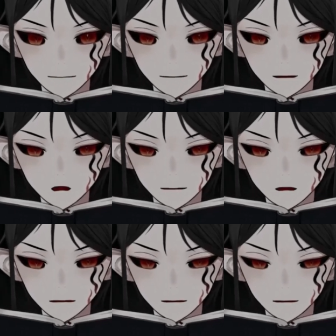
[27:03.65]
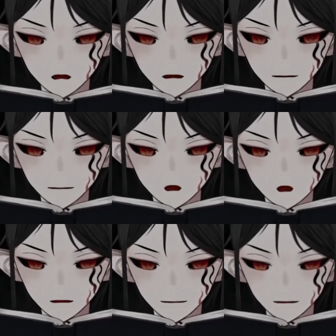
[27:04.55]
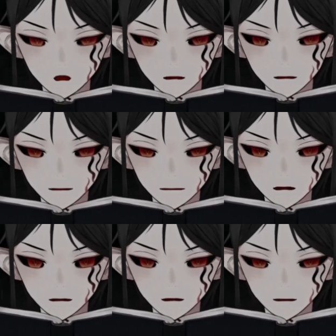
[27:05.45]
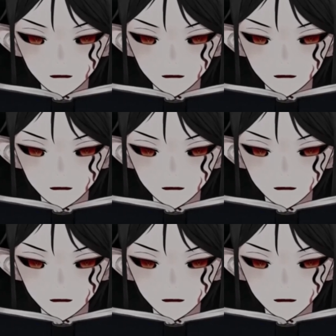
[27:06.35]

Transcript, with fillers: Davy was not a fan of scary stories.